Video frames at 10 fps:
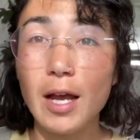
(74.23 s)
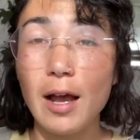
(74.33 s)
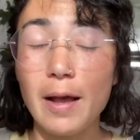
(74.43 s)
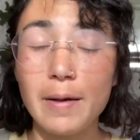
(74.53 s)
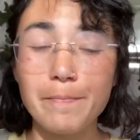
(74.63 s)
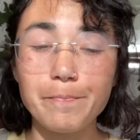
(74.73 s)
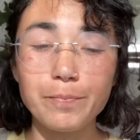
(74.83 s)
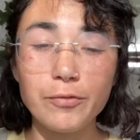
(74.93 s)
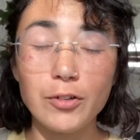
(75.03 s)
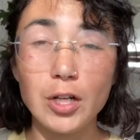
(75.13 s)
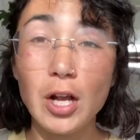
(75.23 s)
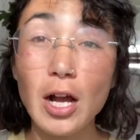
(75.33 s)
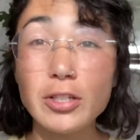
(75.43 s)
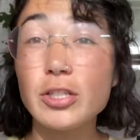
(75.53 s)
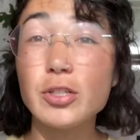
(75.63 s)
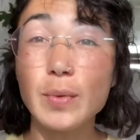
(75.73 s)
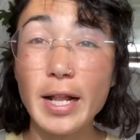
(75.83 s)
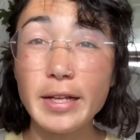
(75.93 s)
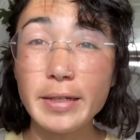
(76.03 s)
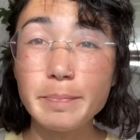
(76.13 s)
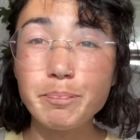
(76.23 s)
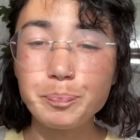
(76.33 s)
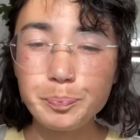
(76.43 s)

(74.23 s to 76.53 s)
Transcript: Um, for God to dwell in.